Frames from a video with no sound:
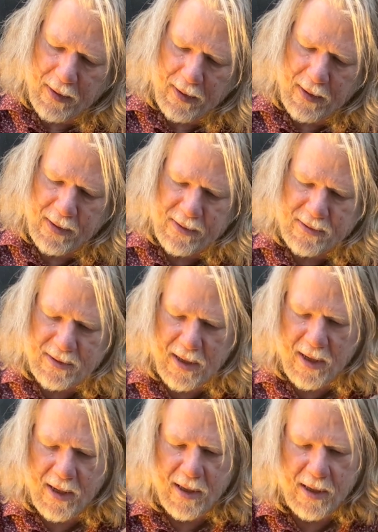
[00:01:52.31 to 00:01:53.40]

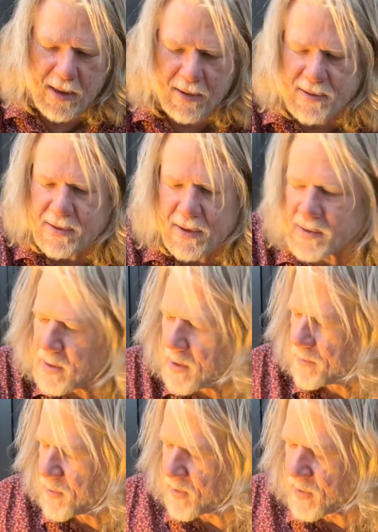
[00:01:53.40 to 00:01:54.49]
let's heat
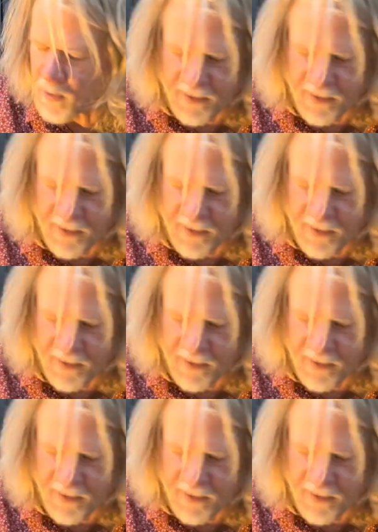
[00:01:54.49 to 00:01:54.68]
up the teaware